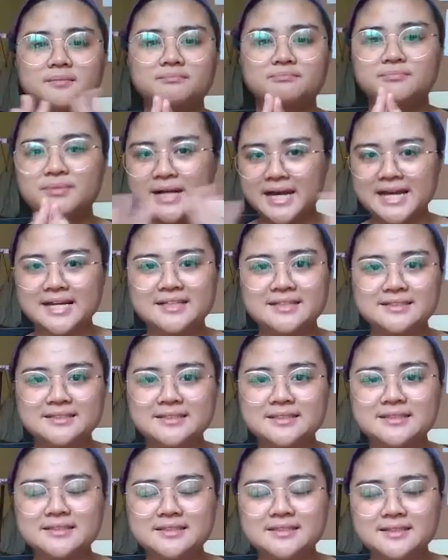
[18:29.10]

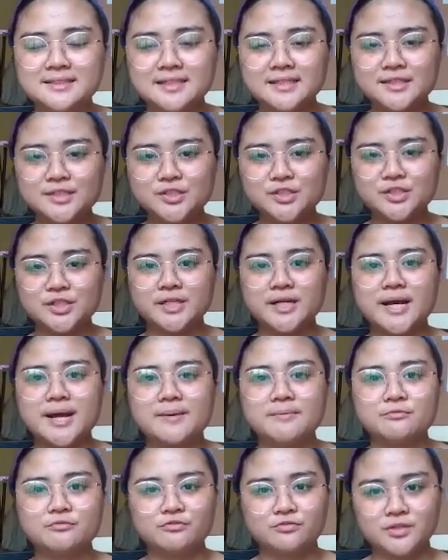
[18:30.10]
branded
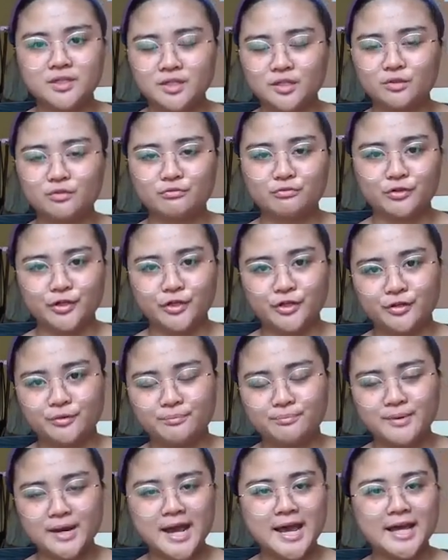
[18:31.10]
Instagram feed for your
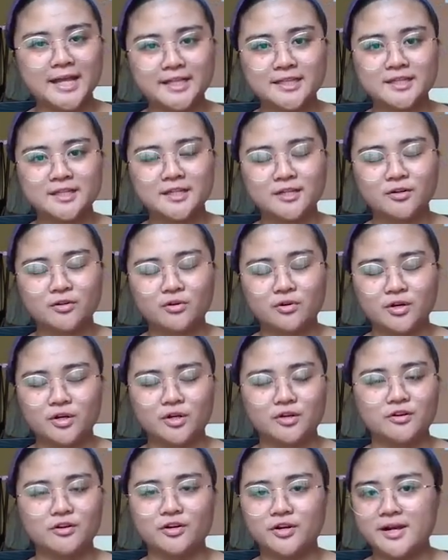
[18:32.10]
brand or
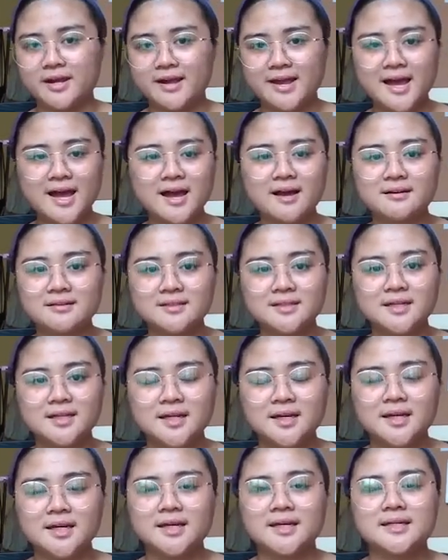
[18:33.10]
your account
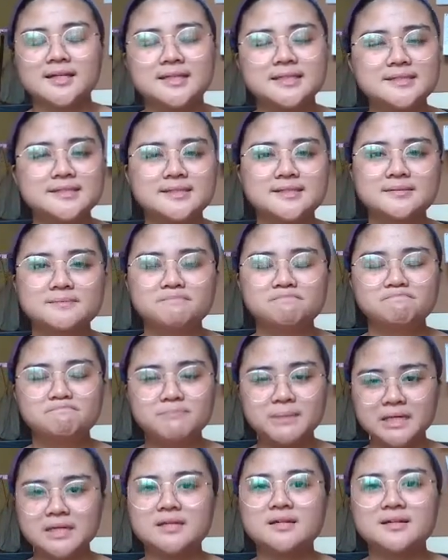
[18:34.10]
is
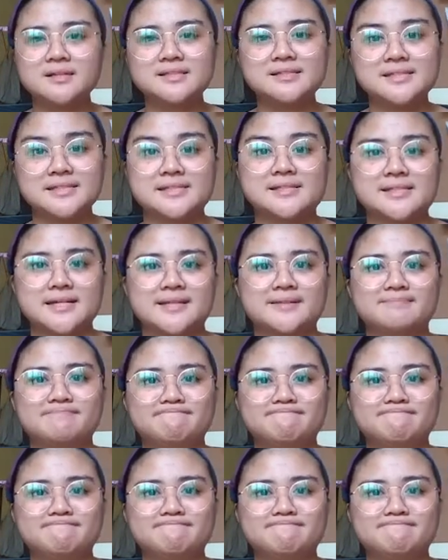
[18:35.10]
being consistent.